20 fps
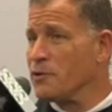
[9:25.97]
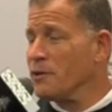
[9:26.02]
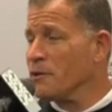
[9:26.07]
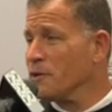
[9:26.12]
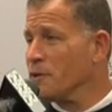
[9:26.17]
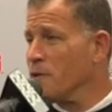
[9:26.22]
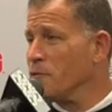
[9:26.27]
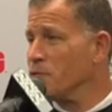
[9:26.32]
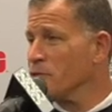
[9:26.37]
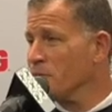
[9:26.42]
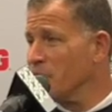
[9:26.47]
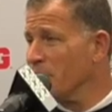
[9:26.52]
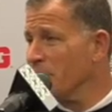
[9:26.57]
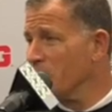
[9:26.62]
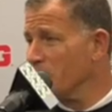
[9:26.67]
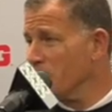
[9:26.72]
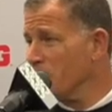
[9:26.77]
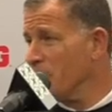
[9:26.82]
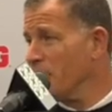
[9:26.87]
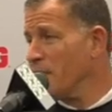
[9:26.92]
started coaching the
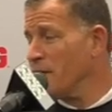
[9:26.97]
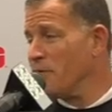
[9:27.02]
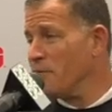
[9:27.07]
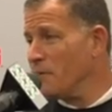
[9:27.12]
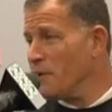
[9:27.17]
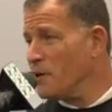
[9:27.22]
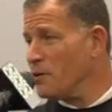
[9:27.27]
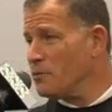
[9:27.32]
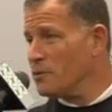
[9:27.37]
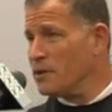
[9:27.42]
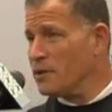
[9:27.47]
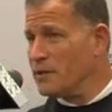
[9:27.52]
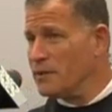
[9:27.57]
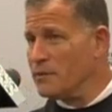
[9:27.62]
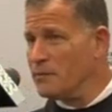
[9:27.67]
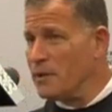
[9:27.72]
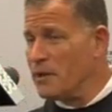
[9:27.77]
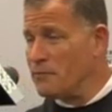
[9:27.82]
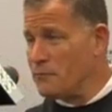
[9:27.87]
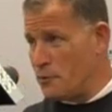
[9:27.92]

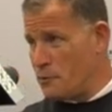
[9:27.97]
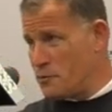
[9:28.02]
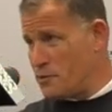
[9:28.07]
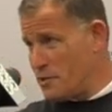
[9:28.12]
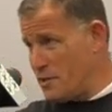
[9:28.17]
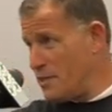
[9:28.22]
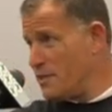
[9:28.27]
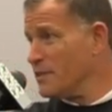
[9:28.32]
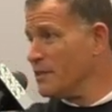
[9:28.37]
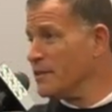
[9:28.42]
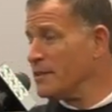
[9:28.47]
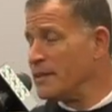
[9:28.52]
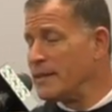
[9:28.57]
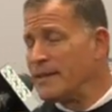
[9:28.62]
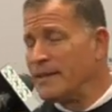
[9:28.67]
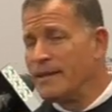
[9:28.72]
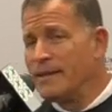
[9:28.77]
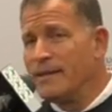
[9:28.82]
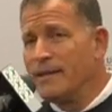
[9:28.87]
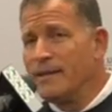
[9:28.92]
NFL, my first stint,
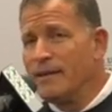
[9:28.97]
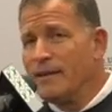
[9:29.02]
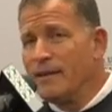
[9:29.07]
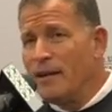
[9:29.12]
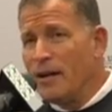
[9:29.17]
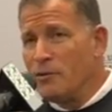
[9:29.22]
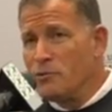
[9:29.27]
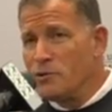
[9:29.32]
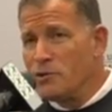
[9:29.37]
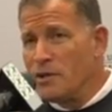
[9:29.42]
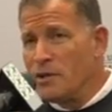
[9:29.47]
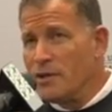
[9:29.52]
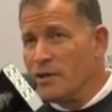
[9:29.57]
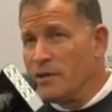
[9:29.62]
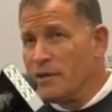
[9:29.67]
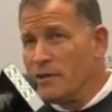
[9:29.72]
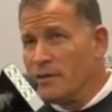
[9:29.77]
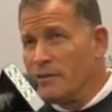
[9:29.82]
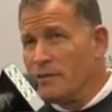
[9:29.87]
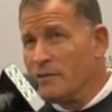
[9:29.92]
I was
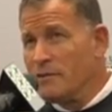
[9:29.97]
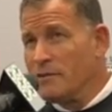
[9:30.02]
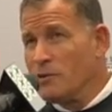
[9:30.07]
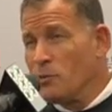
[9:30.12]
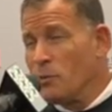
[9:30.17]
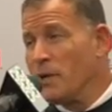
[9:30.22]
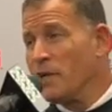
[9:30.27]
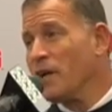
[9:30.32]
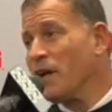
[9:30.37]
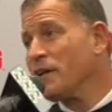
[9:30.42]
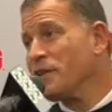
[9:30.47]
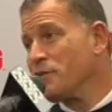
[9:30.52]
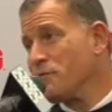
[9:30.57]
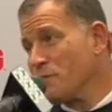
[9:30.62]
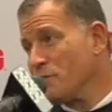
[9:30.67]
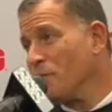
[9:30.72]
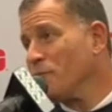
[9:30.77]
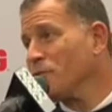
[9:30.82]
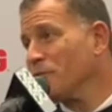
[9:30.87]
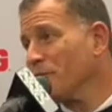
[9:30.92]
29
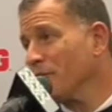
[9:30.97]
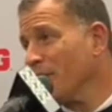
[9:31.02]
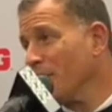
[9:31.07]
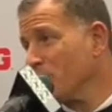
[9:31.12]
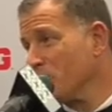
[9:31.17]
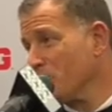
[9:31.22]
years old, and